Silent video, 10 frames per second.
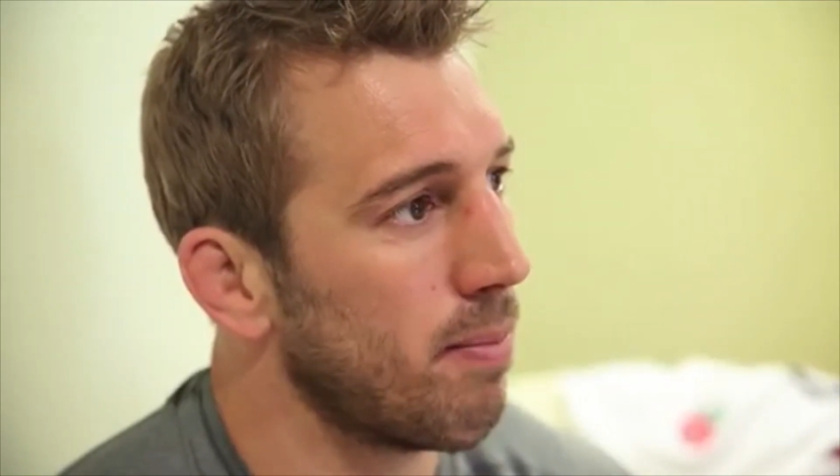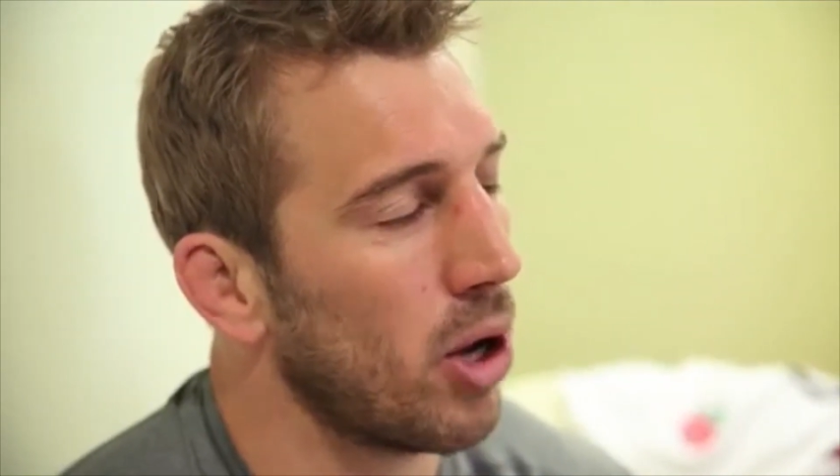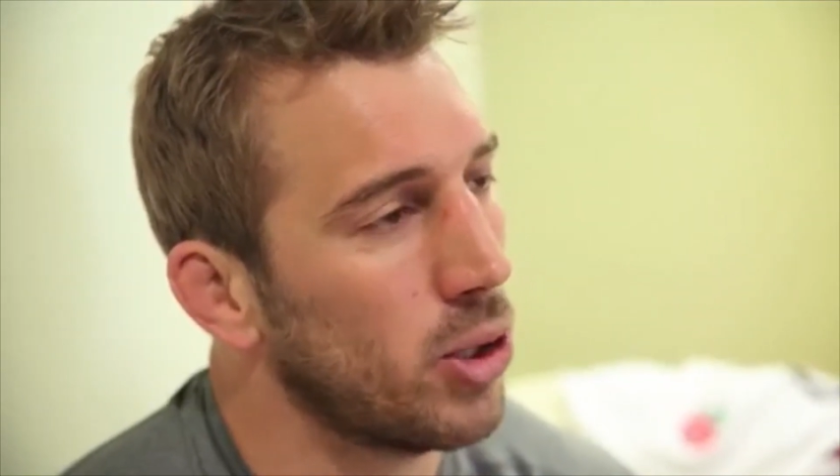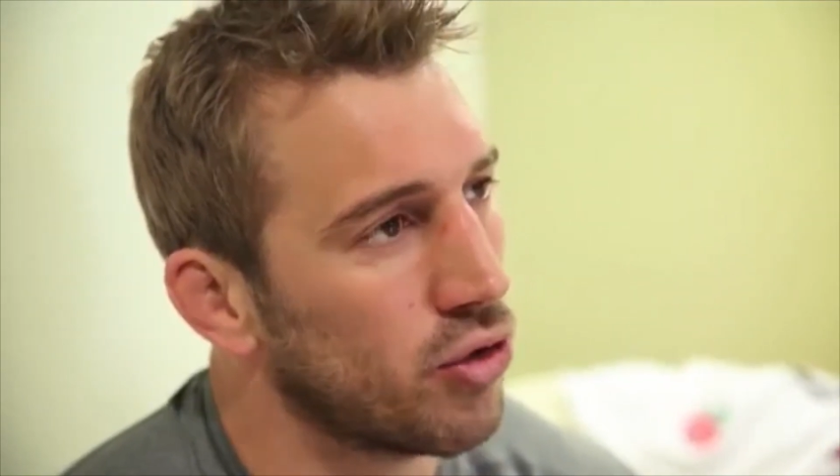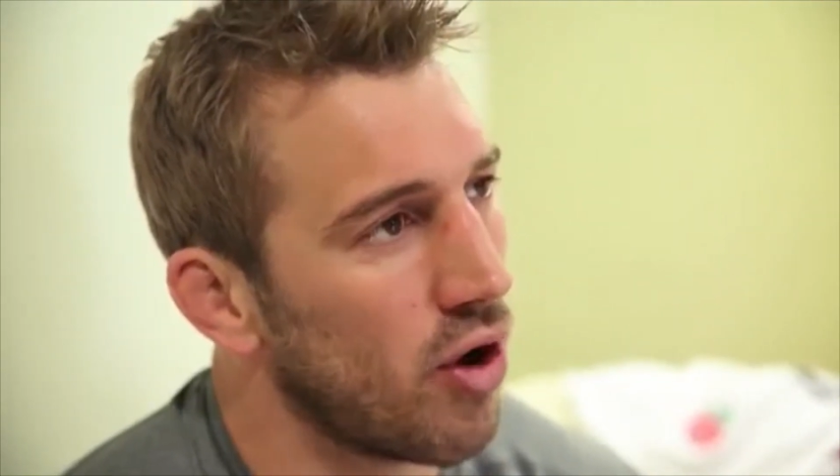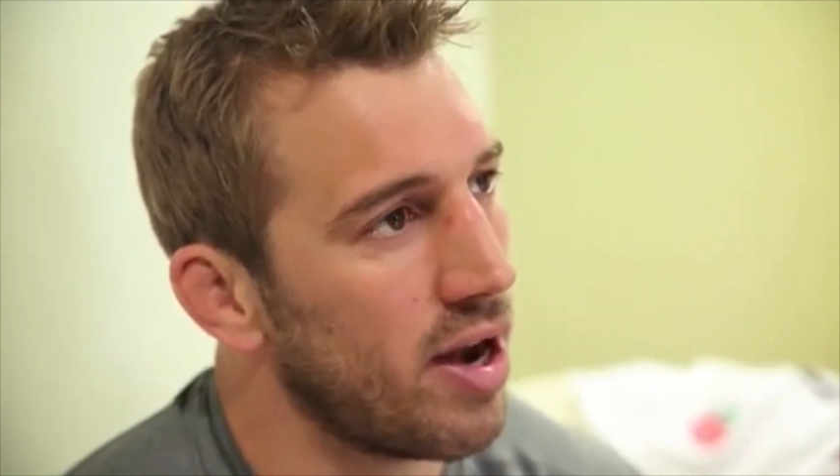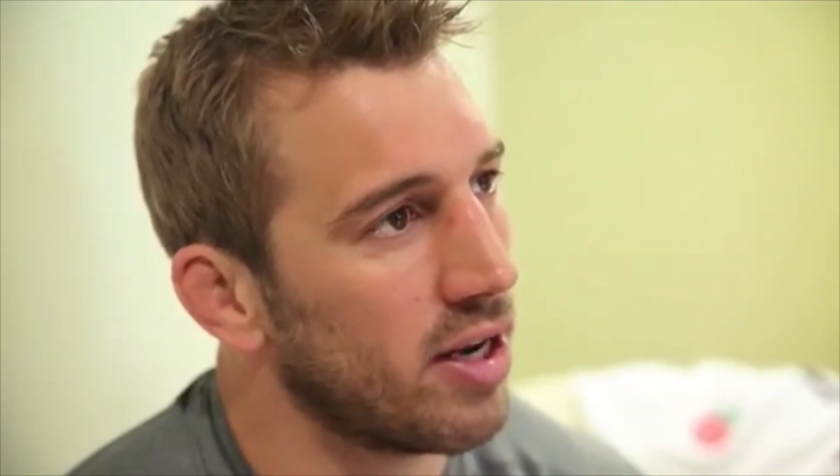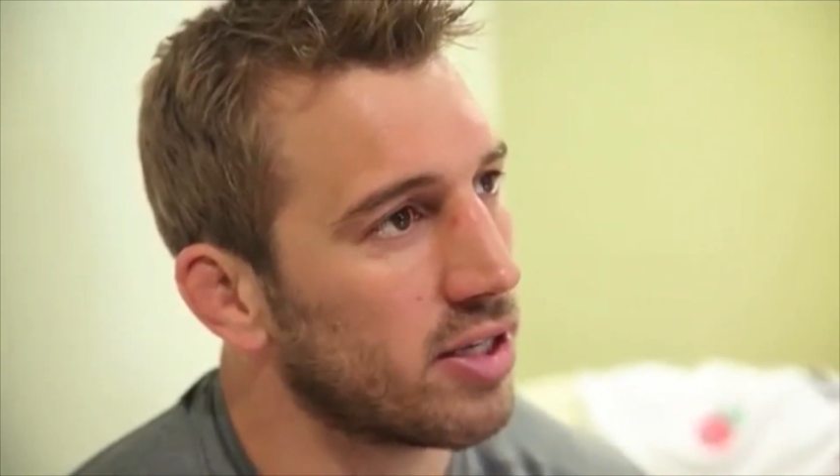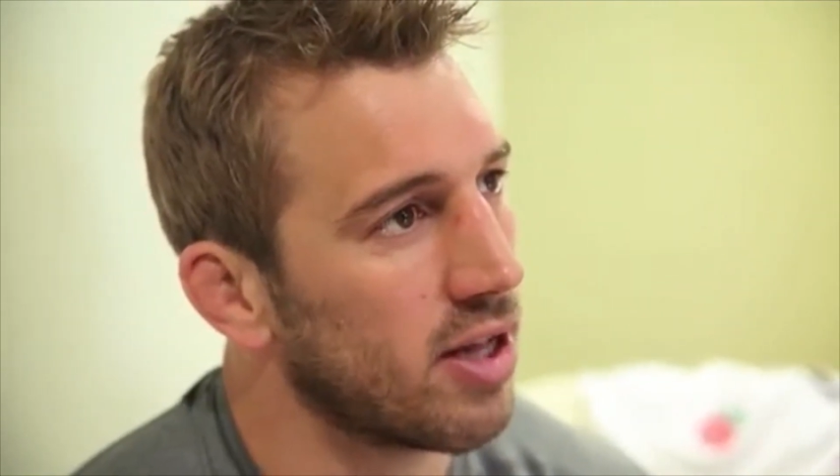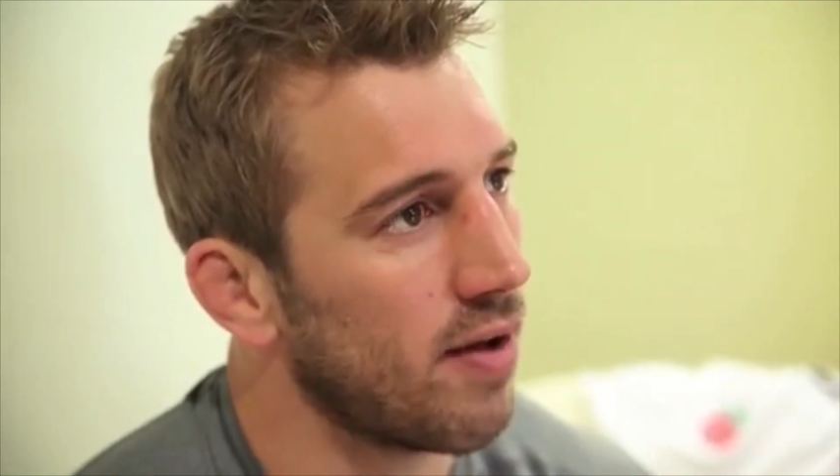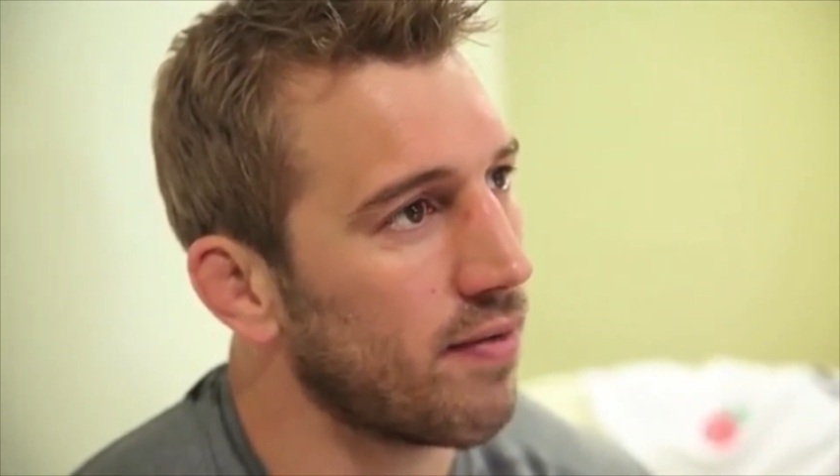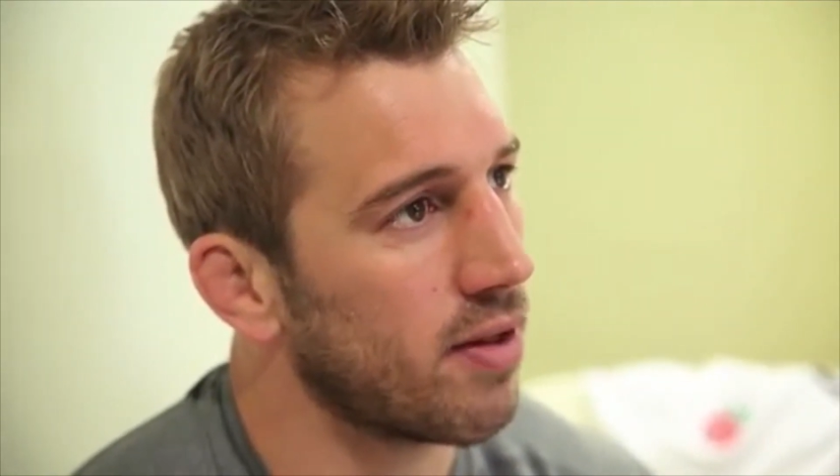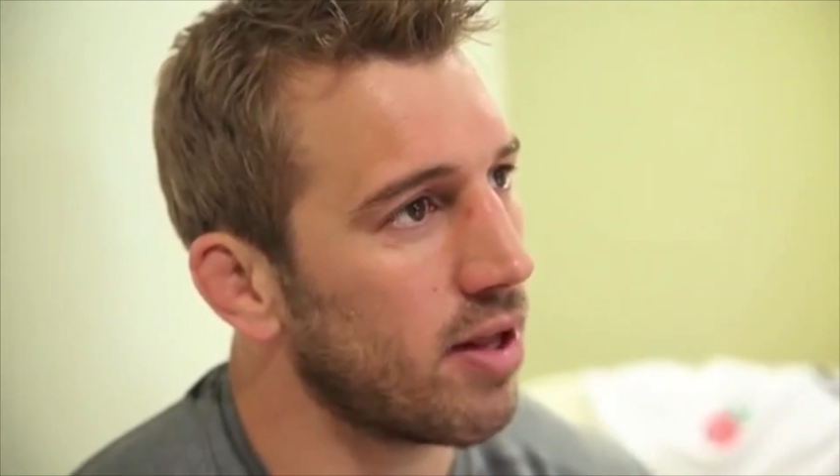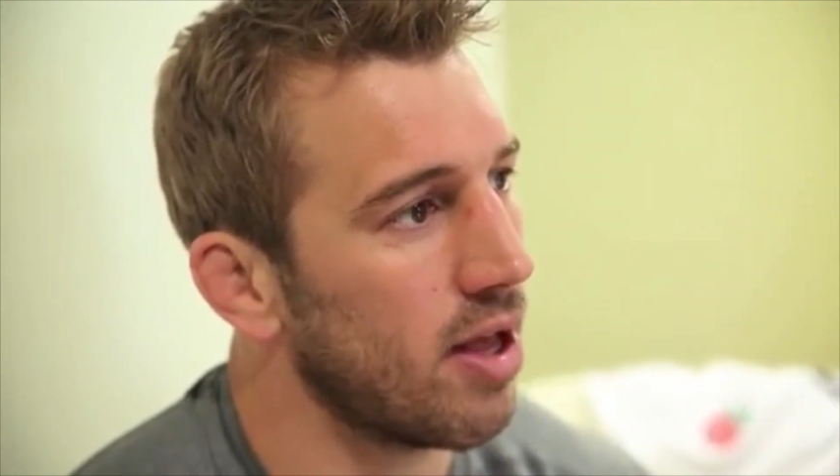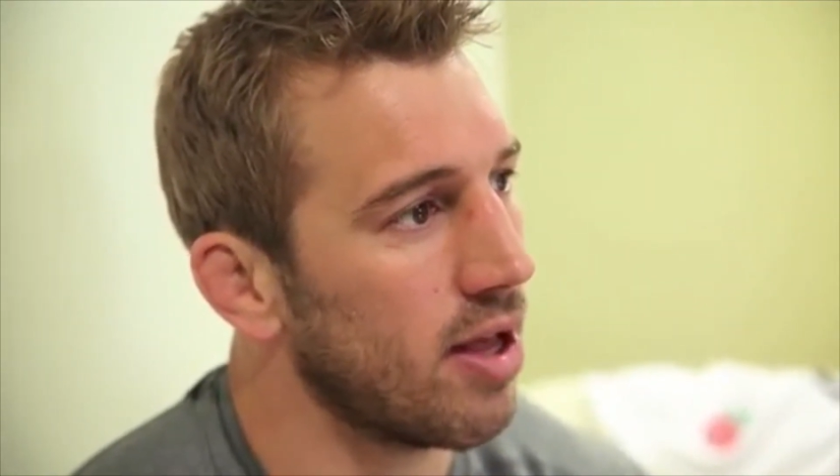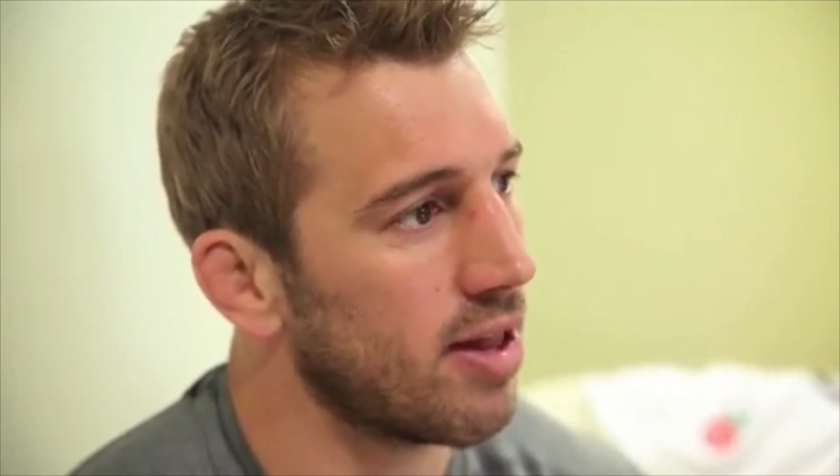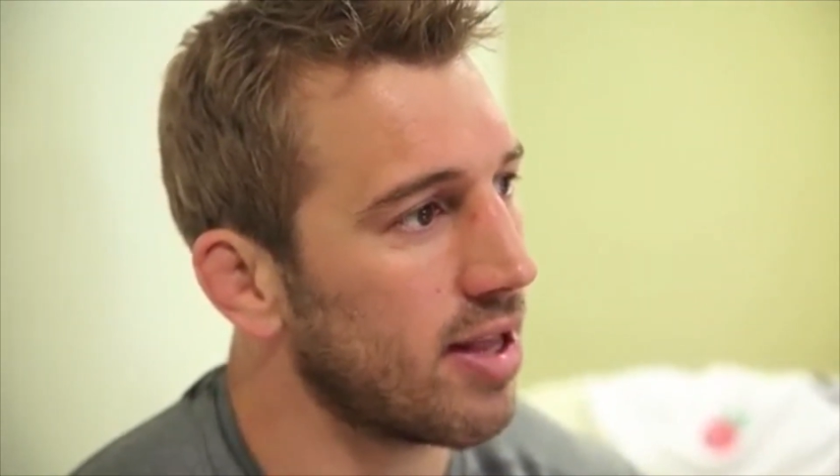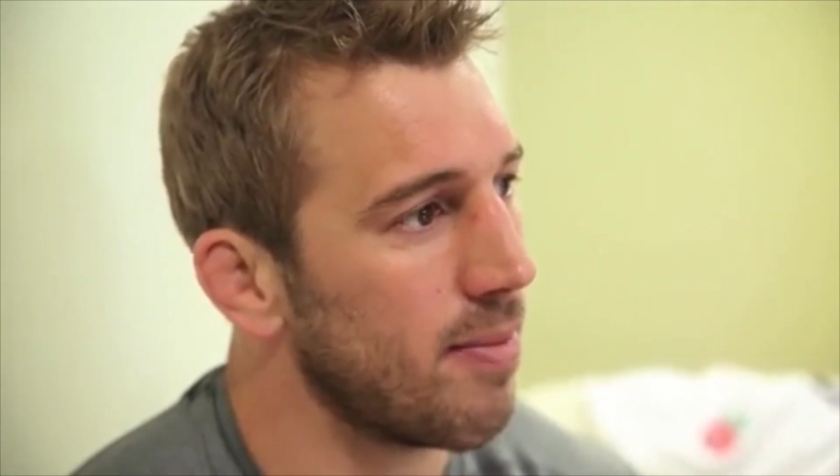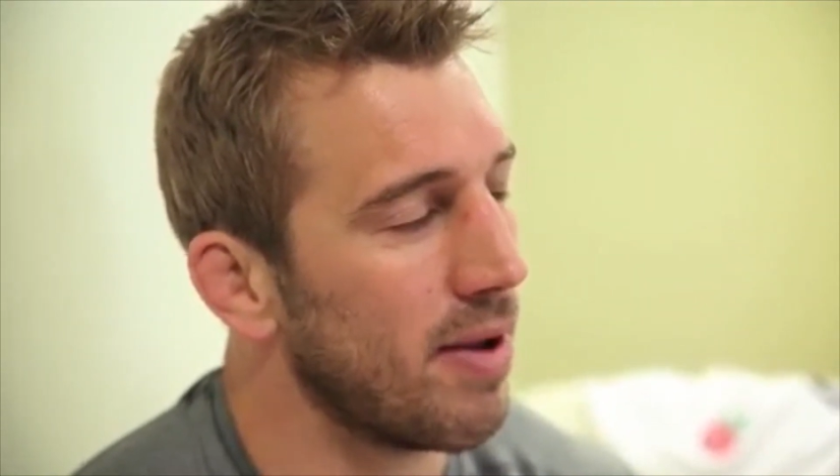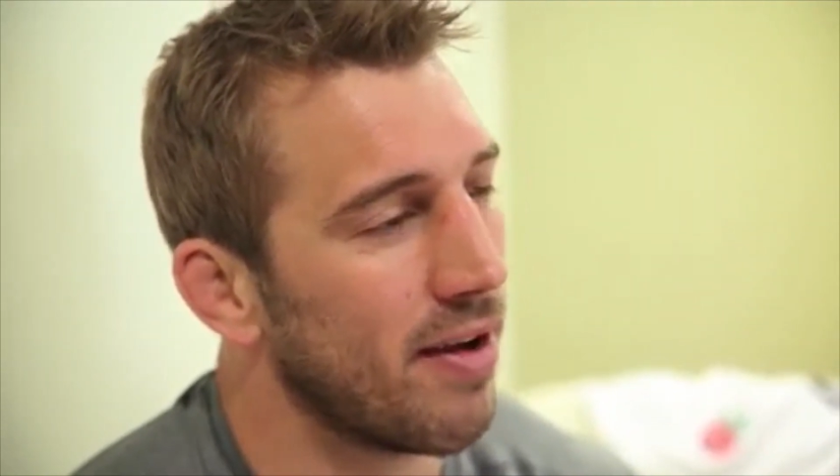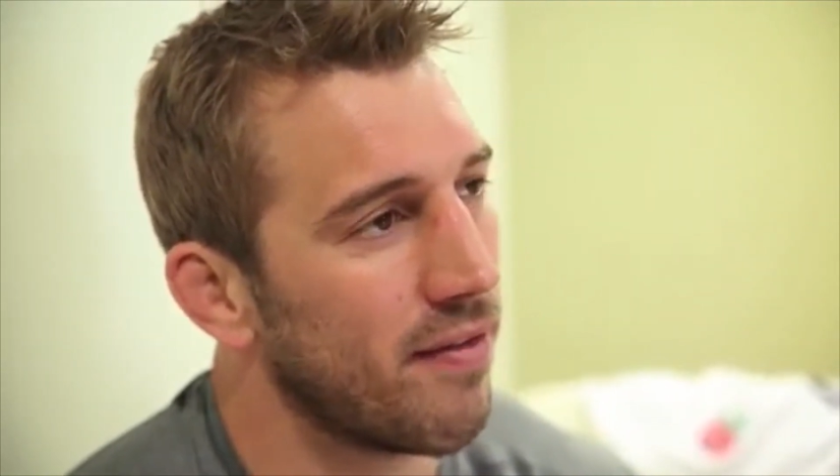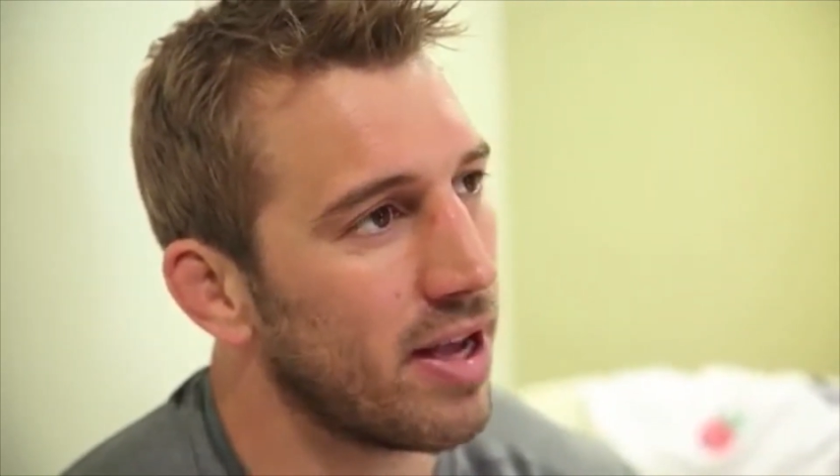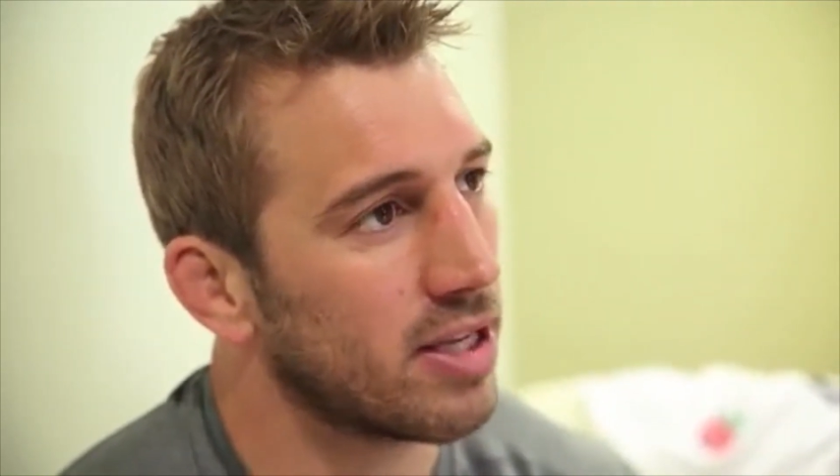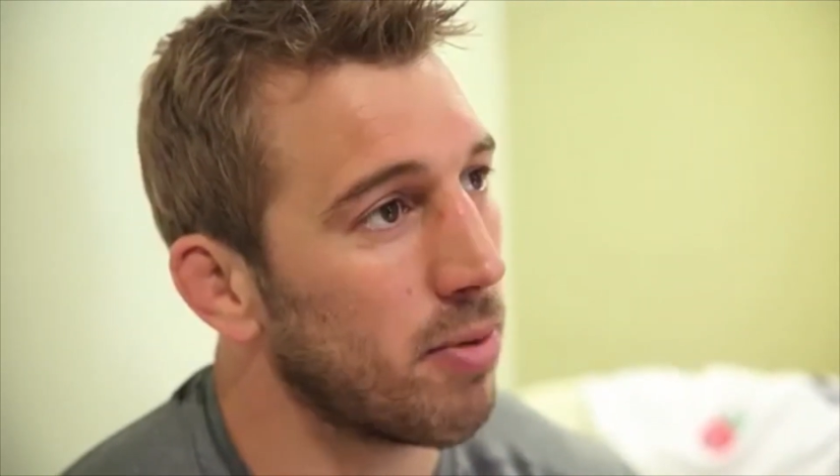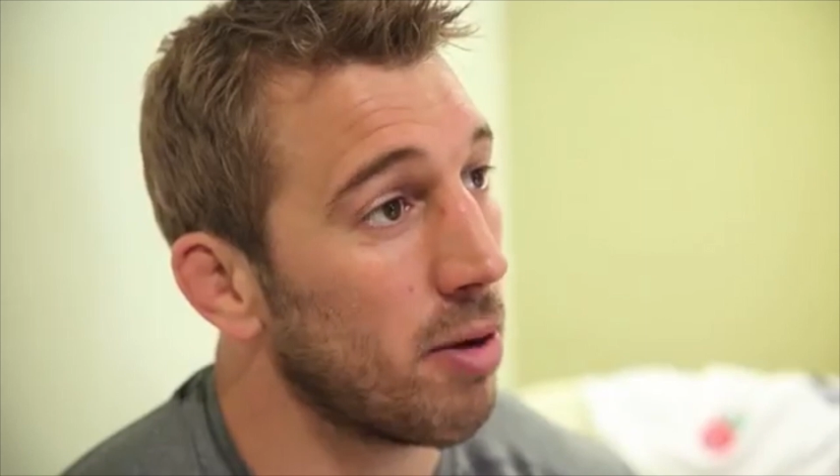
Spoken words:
post-training and stuff to give me that fix,